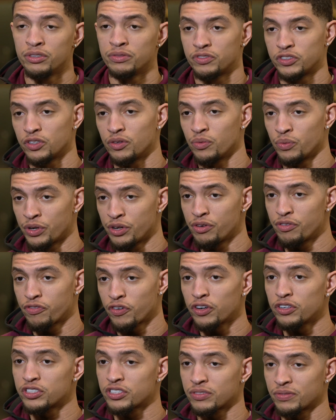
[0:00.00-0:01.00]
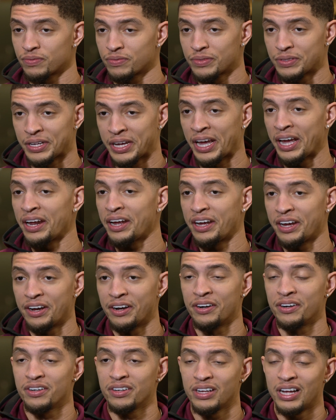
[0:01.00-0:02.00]
So when you first get
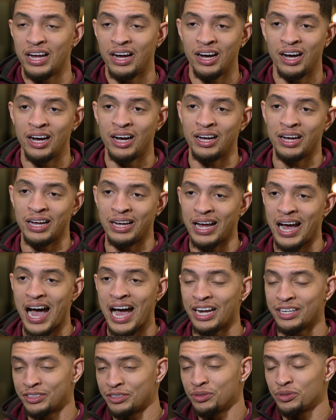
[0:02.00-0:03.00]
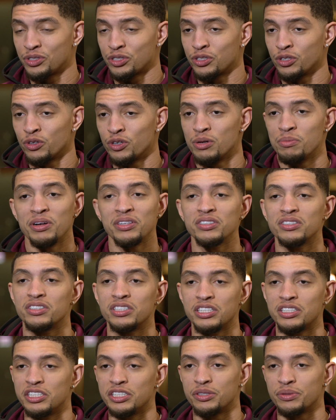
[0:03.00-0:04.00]
here, uh, I, you just learn about the
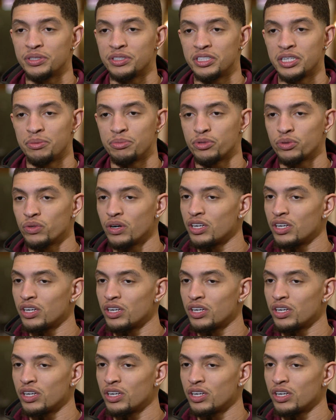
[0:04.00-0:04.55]
63 team through